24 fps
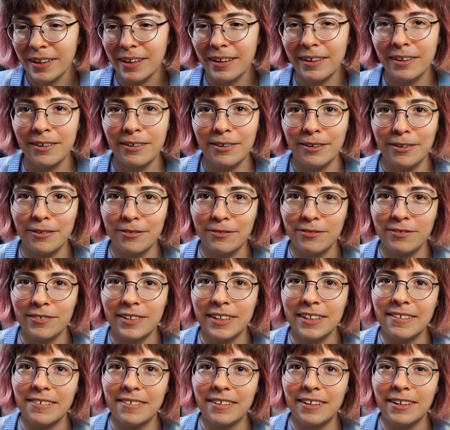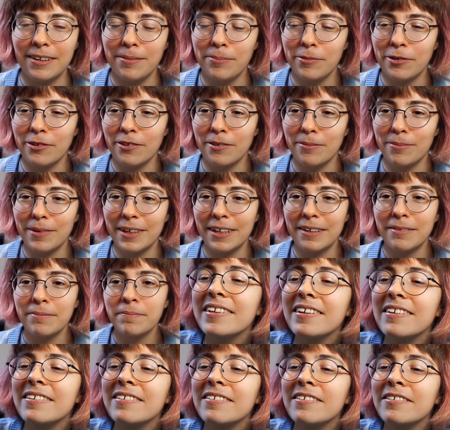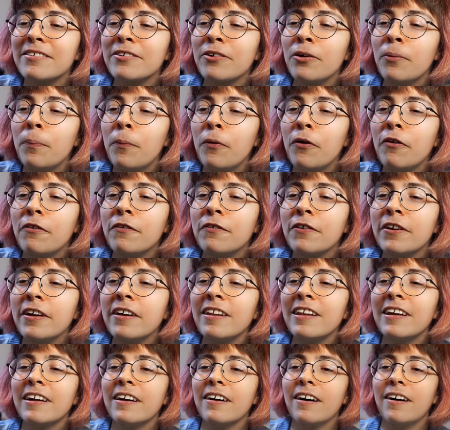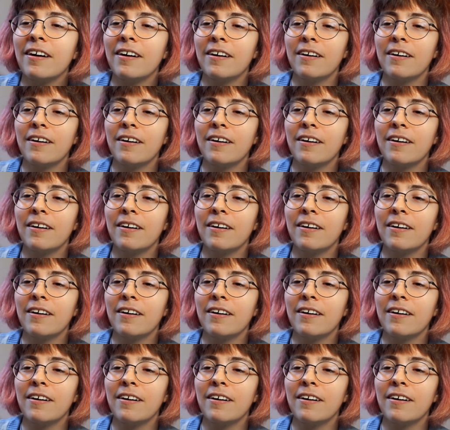know things anymore, man. Scopophilia.